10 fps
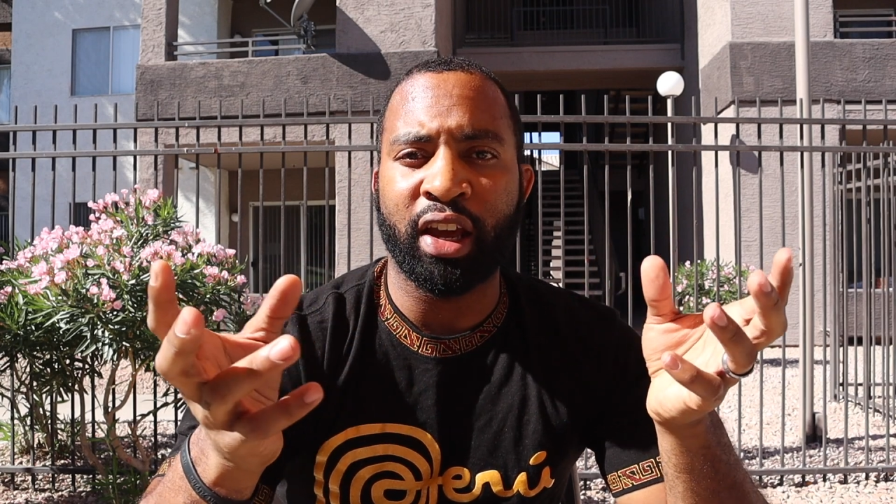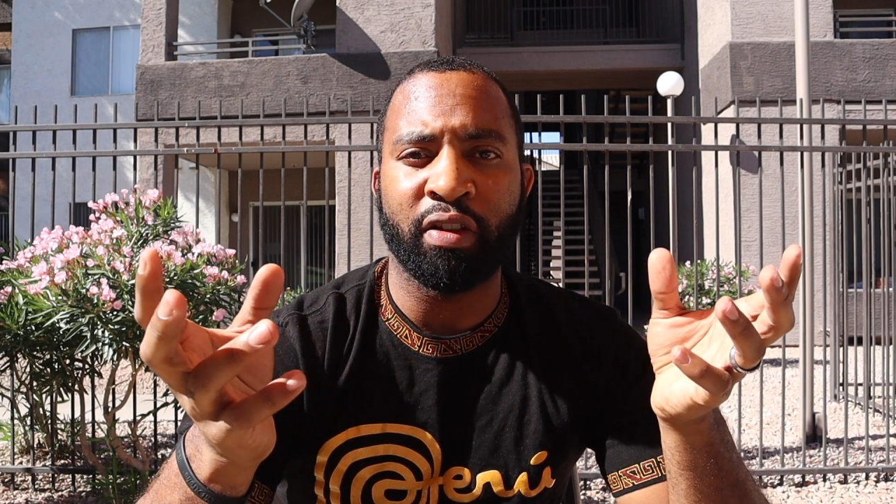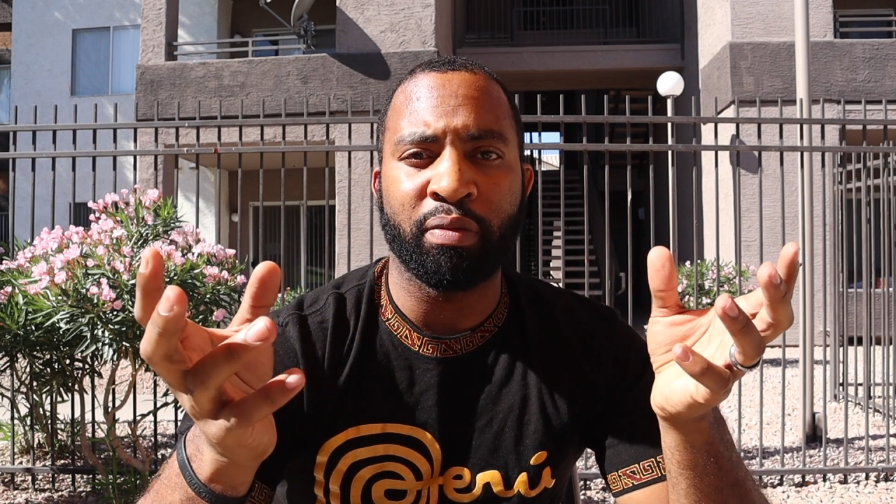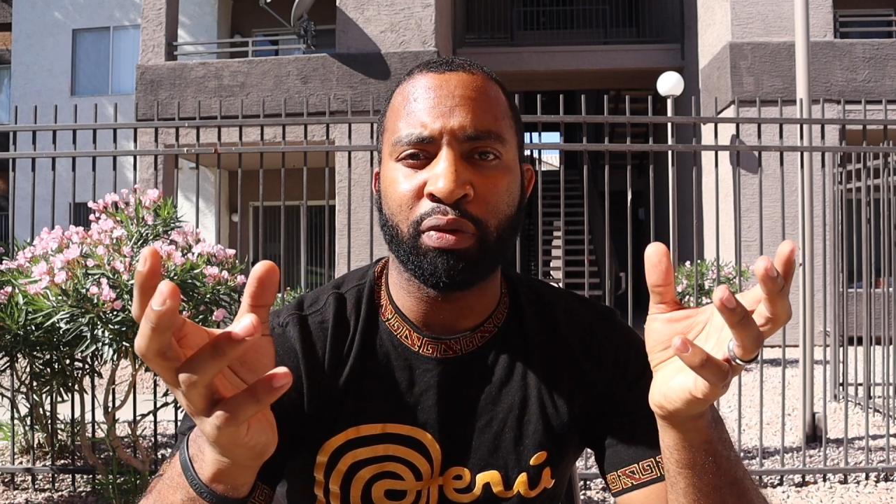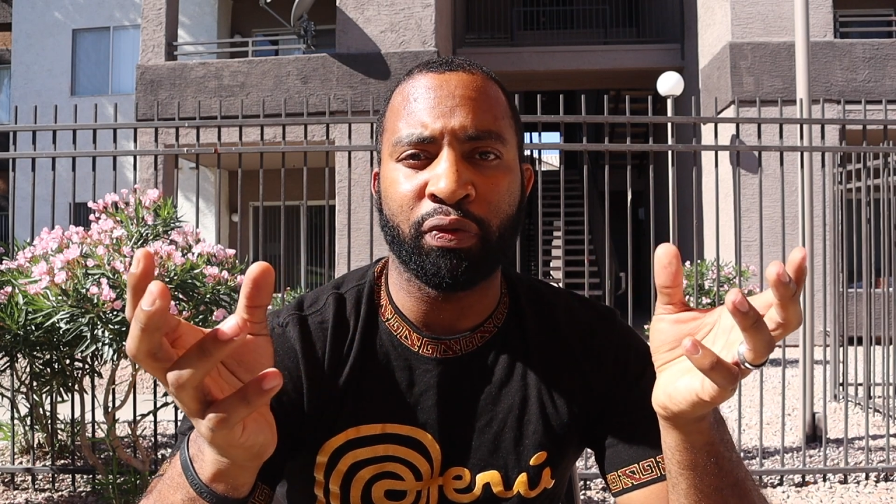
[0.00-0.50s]

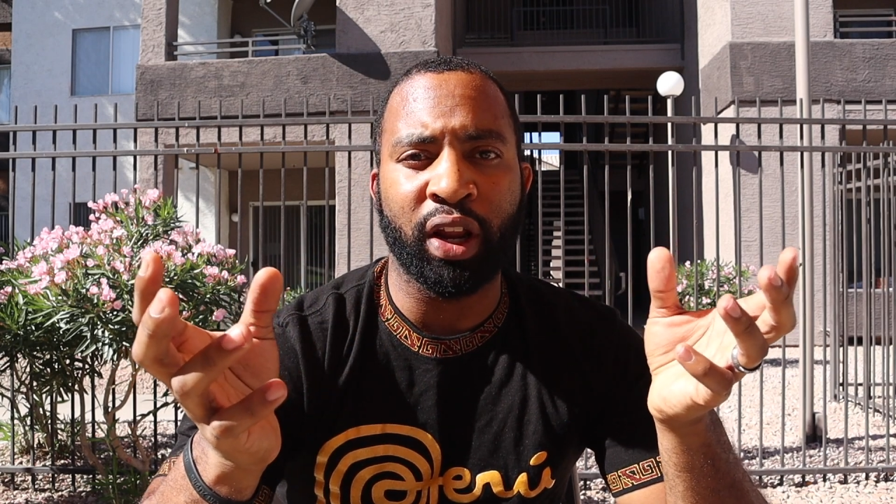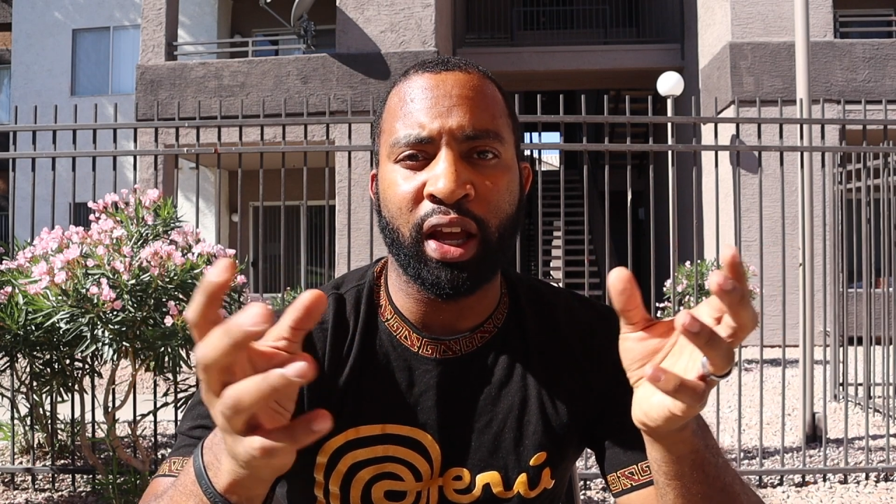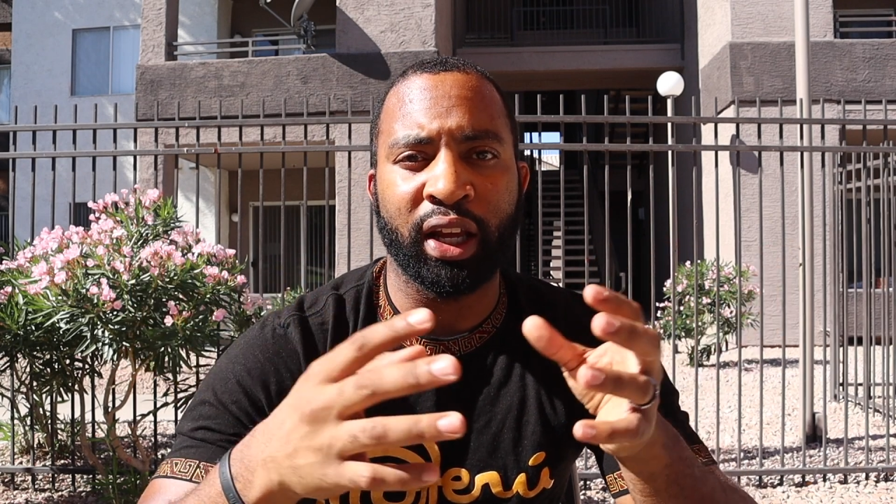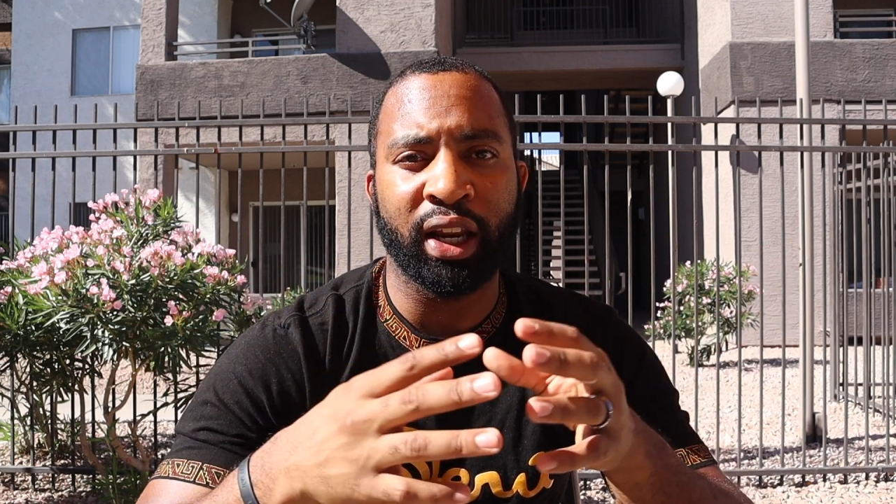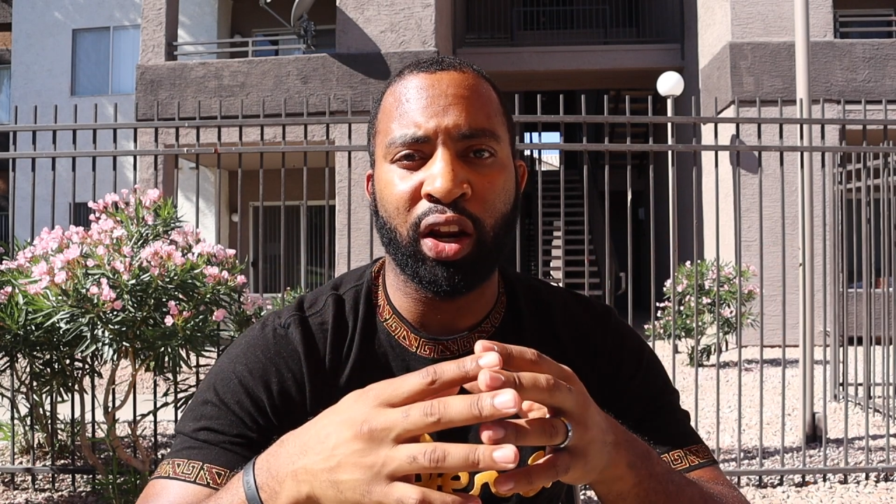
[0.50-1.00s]
have been
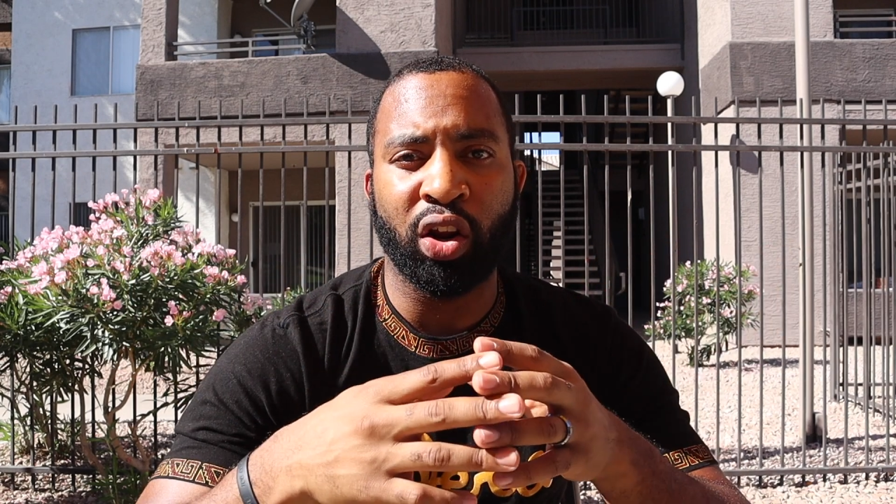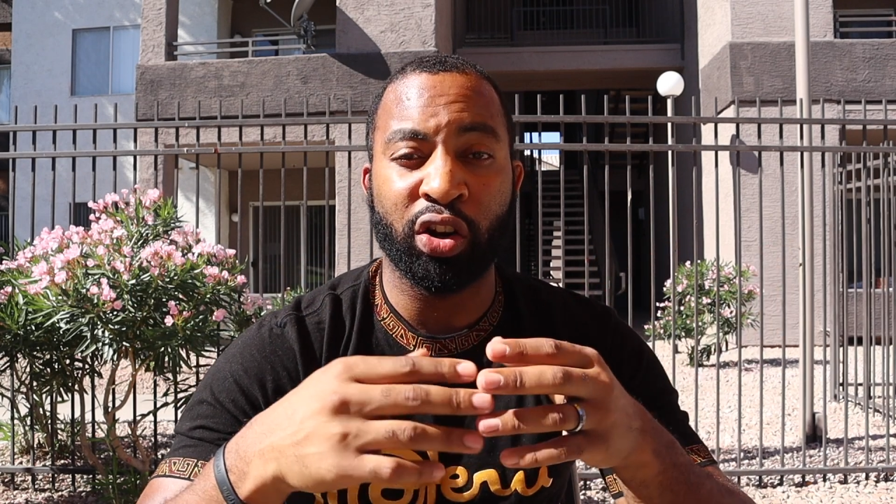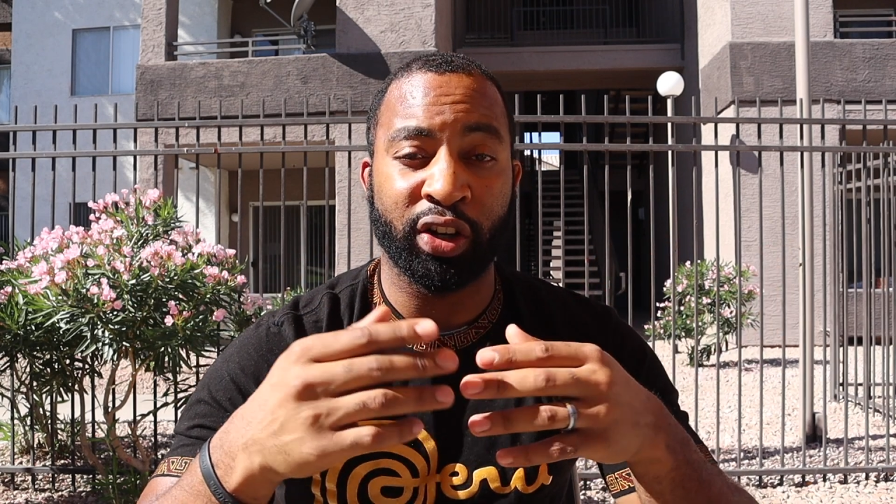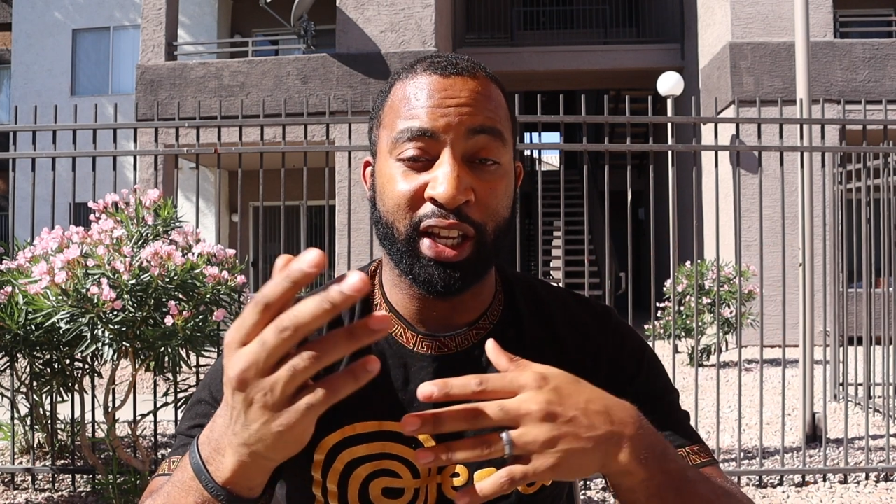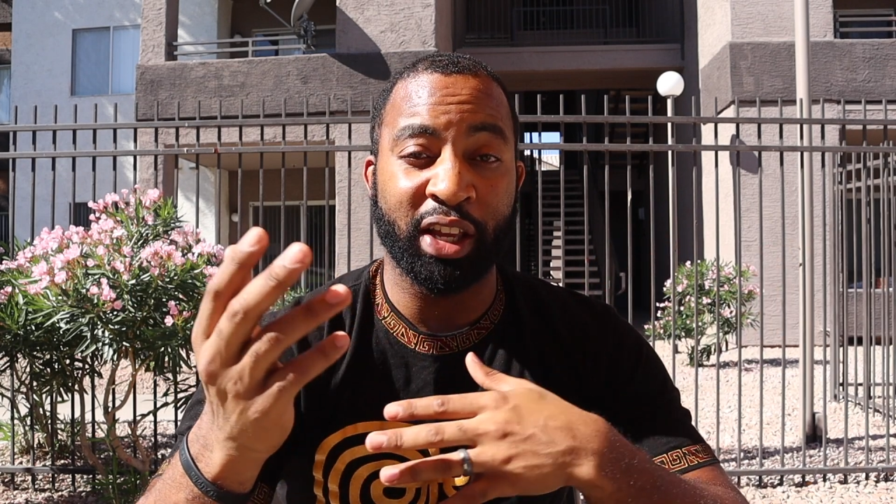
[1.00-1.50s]
flying a lot
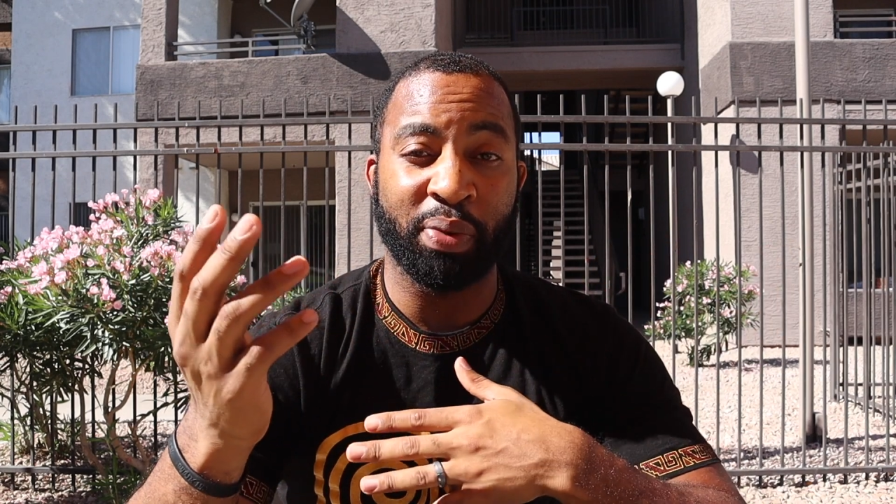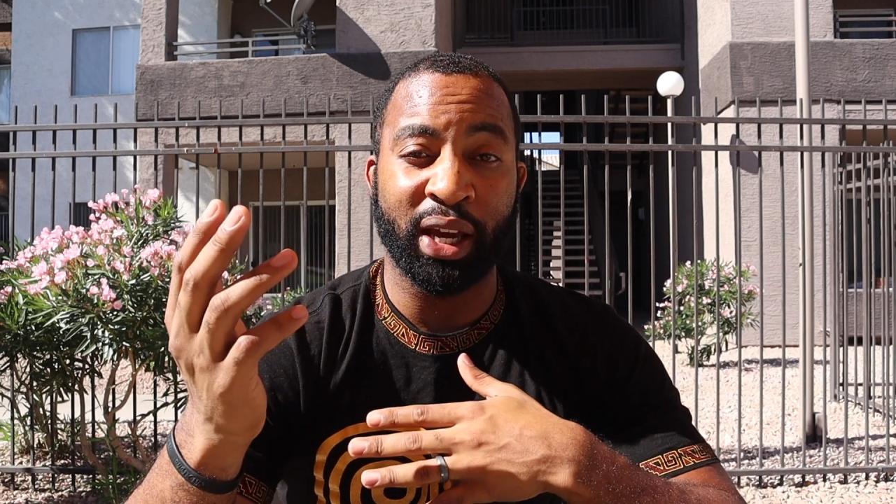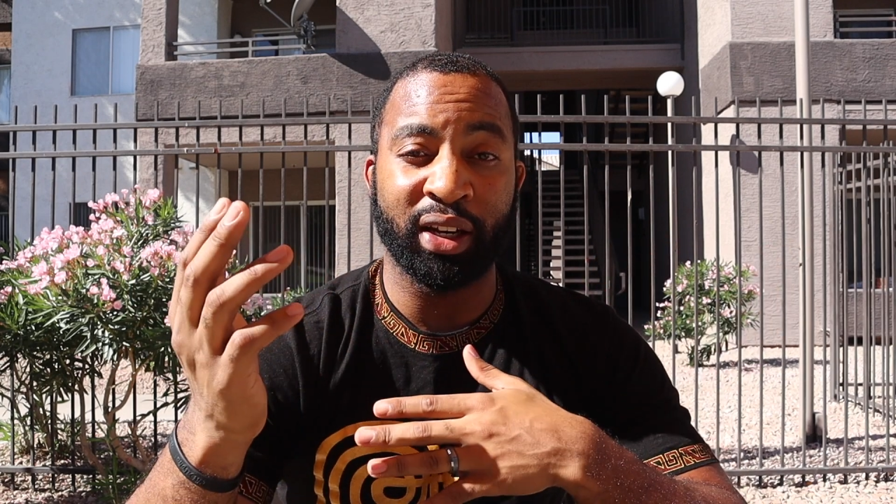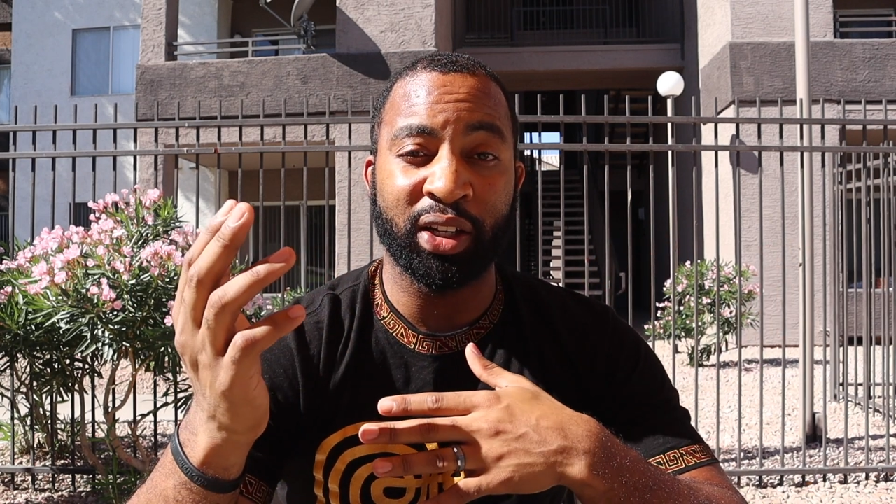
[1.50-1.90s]
longer and they get paid